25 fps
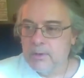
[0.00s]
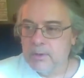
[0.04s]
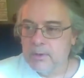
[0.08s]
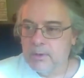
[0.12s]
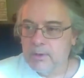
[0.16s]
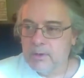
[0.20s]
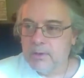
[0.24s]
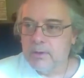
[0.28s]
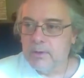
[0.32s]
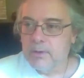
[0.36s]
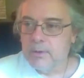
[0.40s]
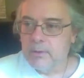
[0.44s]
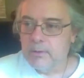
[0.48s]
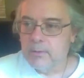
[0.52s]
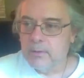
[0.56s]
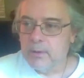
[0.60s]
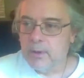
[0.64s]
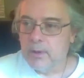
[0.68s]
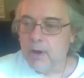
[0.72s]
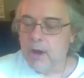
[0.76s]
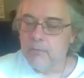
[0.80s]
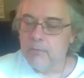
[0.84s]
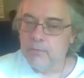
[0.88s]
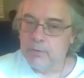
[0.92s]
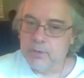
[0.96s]
Uh, you know,
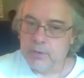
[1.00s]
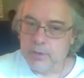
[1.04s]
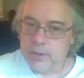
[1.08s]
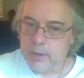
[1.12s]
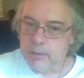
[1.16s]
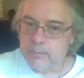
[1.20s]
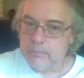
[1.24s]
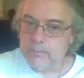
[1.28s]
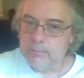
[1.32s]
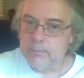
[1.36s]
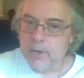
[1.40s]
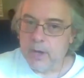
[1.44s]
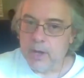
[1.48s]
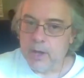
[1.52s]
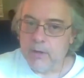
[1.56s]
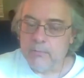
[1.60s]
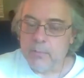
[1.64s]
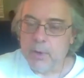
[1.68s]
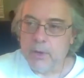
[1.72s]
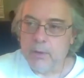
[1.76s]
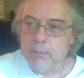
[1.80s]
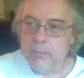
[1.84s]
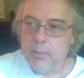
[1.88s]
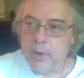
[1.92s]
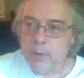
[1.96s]
obviously, I, I have
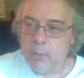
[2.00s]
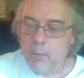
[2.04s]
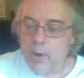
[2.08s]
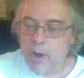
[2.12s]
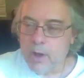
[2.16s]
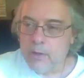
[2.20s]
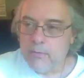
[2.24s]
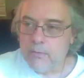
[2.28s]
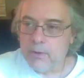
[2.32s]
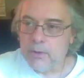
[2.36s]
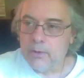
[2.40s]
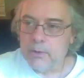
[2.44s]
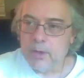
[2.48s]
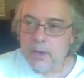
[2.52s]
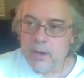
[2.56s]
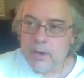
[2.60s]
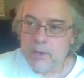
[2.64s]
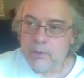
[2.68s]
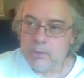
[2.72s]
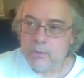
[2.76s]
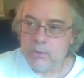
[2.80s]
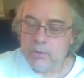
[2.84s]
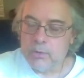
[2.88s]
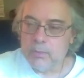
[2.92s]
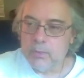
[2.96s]
my, my wife here in the house
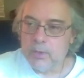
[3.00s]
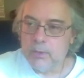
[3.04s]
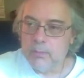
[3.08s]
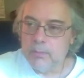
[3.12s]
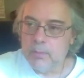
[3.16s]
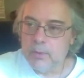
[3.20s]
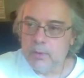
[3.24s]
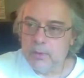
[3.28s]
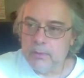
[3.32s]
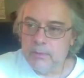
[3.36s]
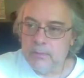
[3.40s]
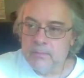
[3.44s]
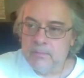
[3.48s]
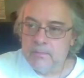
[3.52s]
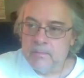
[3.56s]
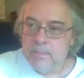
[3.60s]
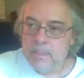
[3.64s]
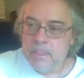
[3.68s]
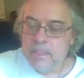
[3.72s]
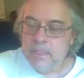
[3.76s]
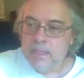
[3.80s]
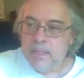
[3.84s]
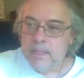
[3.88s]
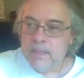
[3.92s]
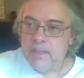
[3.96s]
with me,
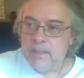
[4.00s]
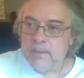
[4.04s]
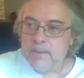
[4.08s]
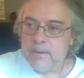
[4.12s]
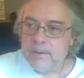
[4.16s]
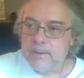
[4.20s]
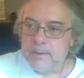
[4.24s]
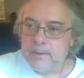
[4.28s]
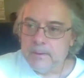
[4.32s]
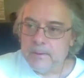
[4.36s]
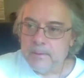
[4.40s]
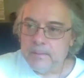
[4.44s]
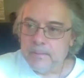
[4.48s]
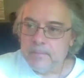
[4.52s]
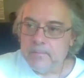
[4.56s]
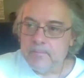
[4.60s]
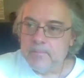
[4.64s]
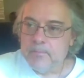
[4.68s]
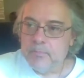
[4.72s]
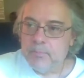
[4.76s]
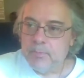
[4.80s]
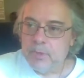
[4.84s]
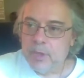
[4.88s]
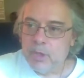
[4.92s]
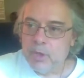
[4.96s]
but um,
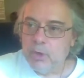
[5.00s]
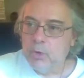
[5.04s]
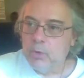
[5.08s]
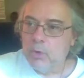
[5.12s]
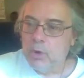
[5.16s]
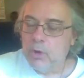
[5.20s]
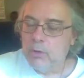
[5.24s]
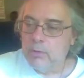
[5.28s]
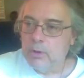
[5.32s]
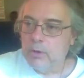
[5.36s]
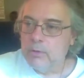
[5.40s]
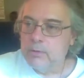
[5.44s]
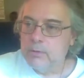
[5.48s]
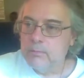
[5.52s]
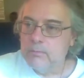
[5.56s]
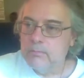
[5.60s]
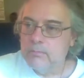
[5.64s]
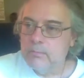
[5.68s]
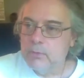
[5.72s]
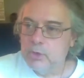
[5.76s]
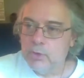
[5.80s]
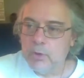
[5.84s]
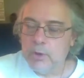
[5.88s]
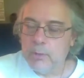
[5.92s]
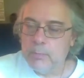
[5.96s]
you know, on, on
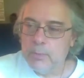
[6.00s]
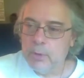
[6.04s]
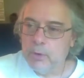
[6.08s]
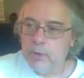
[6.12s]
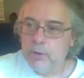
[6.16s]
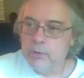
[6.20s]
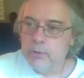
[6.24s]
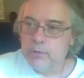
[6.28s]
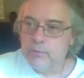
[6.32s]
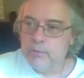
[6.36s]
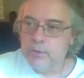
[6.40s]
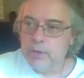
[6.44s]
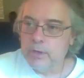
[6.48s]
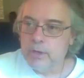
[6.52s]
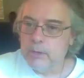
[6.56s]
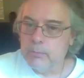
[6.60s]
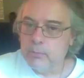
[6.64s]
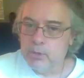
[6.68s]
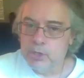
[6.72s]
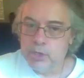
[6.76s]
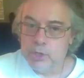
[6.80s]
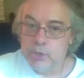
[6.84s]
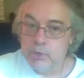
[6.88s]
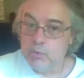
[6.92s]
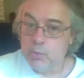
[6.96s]
during periods of time when
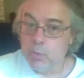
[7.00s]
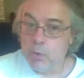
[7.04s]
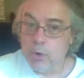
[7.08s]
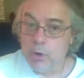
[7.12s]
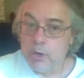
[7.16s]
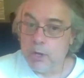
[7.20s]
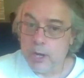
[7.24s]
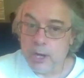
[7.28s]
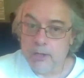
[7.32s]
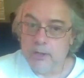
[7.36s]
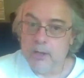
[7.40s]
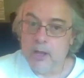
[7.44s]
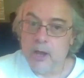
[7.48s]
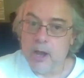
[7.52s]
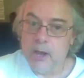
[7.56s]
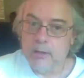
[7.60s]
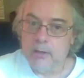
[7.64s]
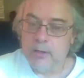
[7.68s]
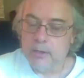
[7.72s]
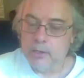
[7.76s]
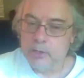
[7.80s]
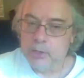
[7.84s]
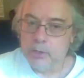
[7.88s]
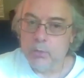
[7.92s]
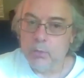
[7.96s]
she's working a lot,
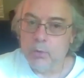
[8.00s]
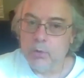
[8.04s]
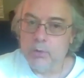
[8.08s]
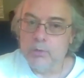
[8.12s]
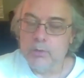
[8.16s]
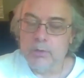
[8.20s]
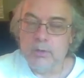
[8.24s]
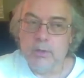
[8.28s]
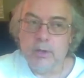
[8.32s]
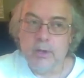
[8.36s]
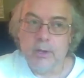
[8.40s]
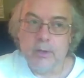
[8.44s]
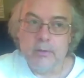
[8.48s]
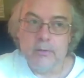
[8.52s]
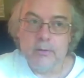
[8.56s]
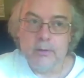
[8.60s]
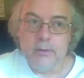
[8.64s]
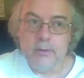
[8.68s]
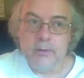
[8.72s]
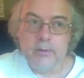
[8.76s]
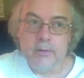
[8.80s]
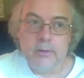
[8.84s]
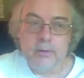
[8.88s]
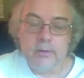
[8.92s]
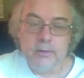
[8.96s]
like she works mm-hmm. a lot uh,
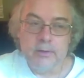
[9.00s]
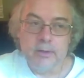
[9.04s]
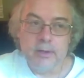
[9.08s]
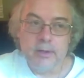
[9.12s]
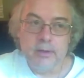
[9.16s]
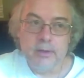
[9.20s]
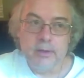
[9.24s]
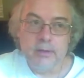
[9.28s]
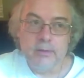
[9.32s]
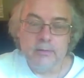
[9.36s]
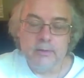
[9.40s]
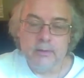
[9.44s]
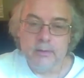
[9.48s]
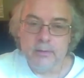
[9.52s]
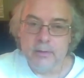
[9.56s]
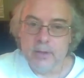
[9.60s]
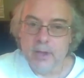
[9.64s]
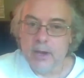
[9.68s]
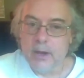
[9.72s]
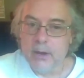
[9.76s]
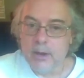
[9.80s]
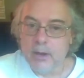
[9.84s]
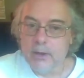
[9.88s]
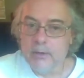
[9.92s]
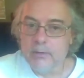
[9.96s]
online,
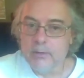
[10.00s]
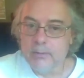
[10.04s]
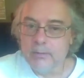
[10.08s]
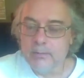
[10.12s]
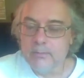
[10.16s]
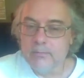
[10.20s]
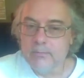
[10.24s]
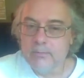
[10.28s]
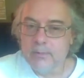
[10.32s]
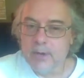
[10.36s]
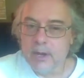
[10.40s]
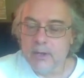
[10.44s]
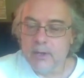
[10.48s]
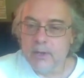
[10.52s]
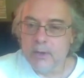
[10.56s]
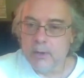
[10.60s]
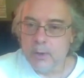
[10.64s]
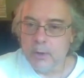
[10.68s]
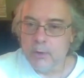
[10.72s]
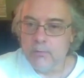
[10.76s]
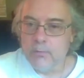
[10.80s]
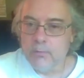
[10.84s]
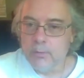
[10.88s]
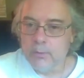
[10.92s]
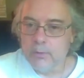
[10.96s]
I can I can go
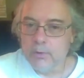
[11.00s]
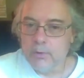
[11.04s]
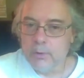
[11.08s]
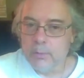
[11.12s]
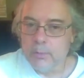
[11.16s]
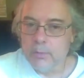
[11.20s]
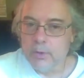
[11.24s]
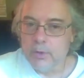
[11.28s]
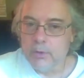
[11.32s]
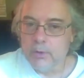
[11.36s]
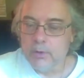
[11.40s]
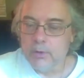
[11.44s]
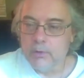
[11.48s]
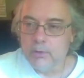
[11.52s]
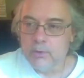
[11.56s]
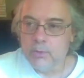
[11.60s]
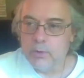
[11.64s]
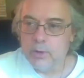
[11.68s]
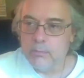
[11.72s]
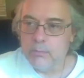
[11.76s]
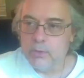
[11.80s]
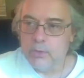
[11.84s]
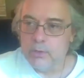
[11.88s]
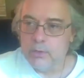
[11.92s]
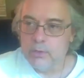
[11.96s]
for long periods where
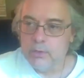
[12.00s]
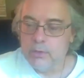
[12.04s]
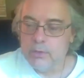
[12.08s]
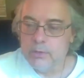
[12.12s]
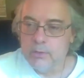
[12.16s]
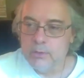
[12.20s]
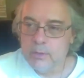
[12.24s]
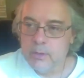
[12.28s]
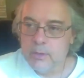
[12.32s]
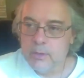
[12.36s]
I'm just